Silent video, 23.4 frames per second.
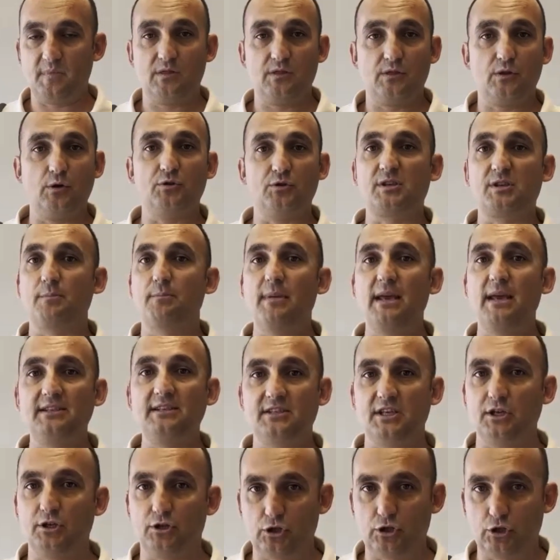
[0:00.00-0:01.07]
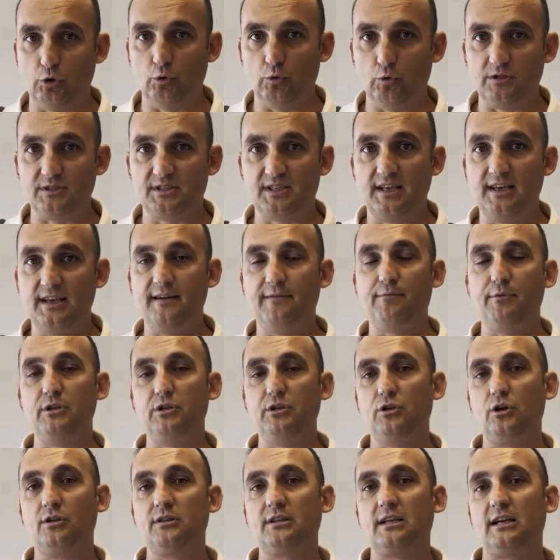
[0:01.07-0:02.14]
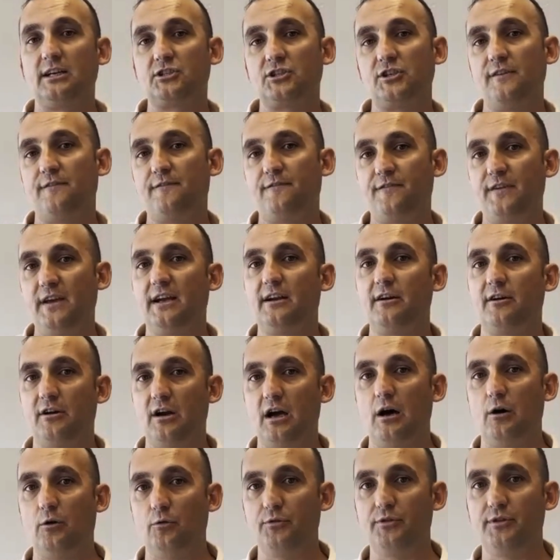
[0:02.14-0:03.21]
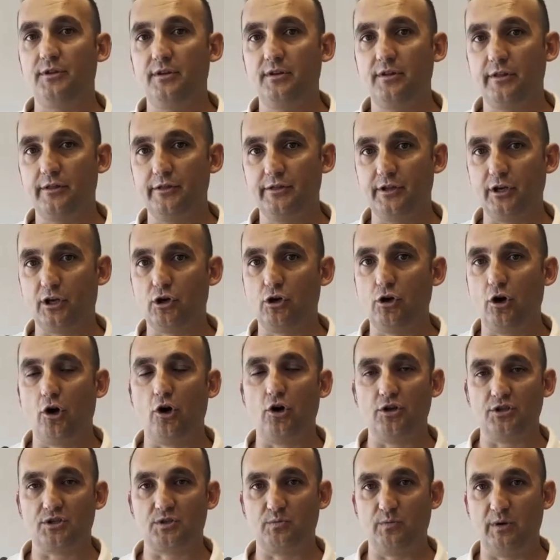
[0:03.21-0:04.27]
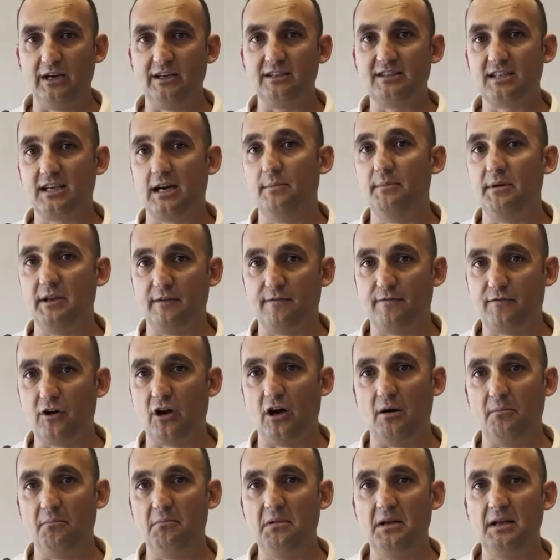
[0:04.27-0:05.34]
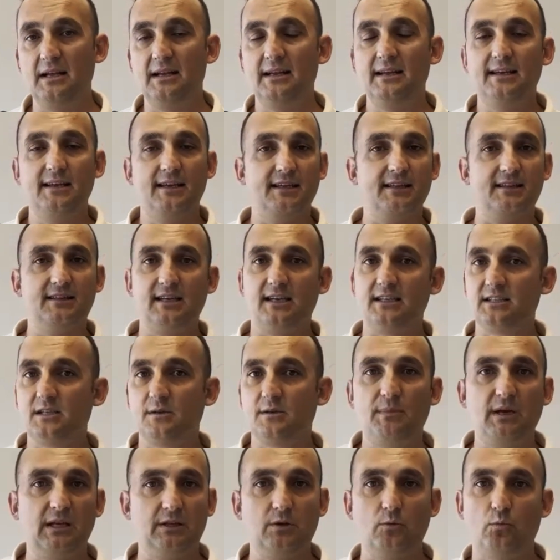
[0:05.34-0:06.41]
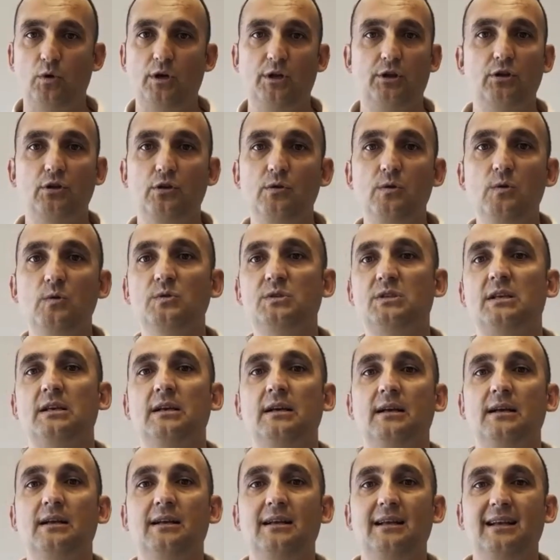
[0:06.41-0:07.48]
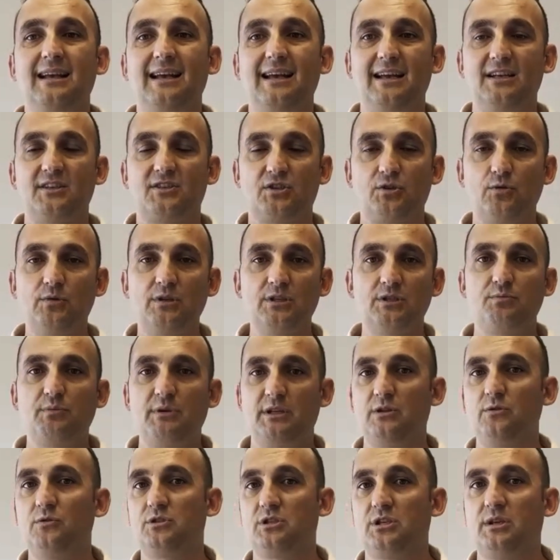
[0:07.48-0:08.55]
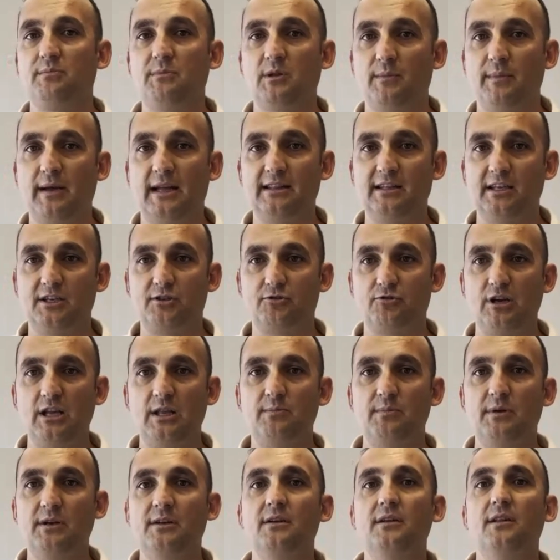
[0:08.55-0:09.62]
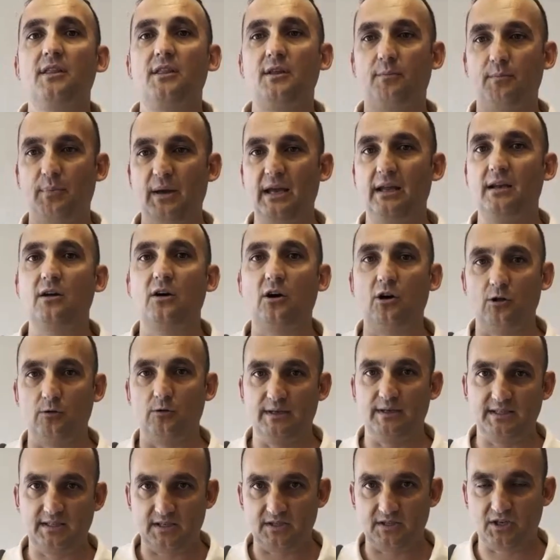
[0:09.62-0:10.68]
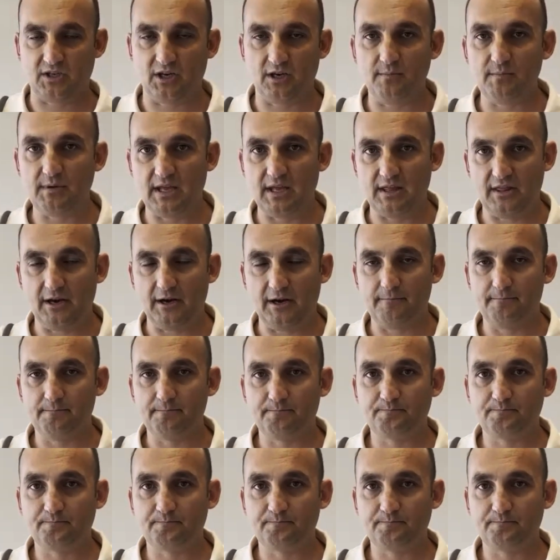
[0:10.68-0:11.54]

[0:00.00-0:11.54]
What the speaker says: those amazing tools, if we don't actually figure out the cause, where it's coming from, it doesn't matter what you use. As soon as we do symptomatic treatment, the pain always is going to be there.